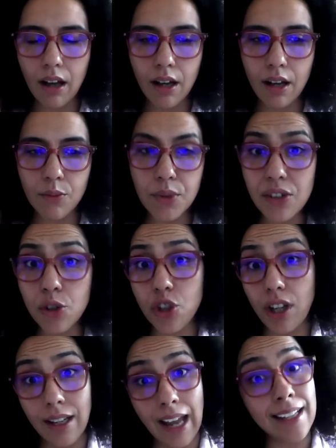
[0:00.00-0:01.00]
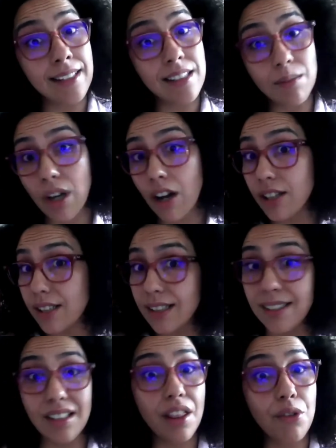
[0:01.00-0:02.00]
Research and academia is
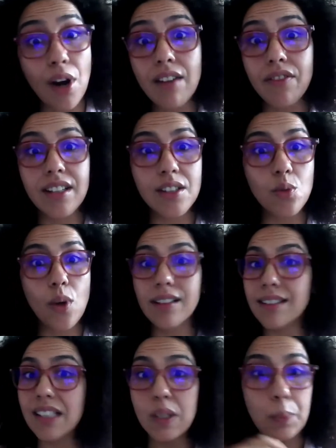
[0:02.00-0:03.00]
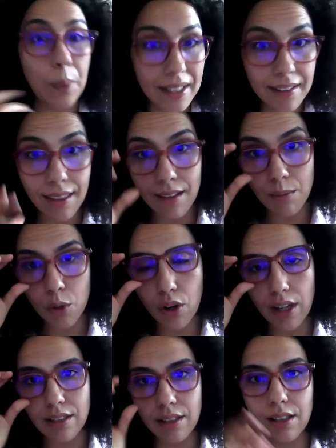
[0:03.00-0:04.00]
still thriving as well, despite the
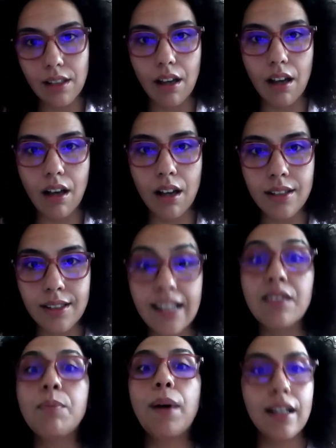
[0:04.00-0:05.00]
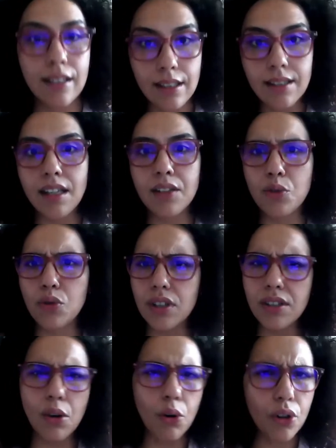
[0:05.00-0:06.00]
democratic setback, let's say in
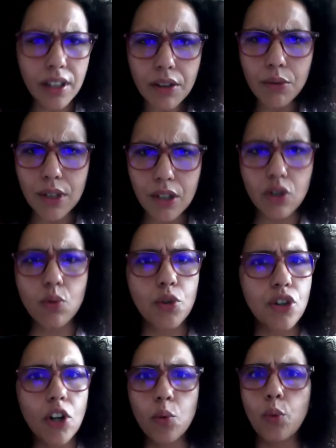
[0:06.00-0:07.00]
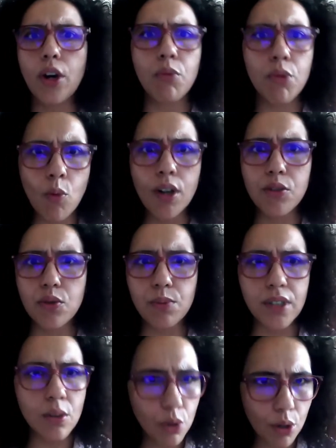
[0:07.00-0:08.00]
Tunisia or in the region. We're not where we want to
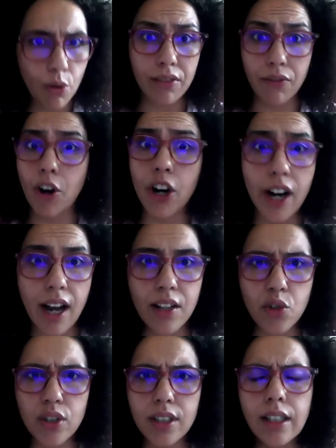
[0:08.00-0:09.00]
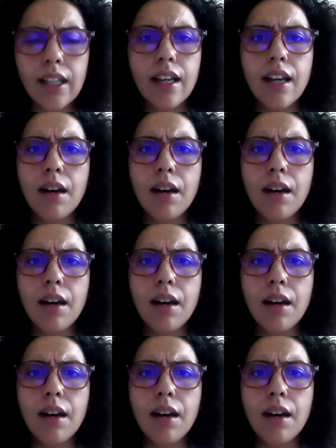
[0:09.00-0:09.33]
be. We're quite far, actually.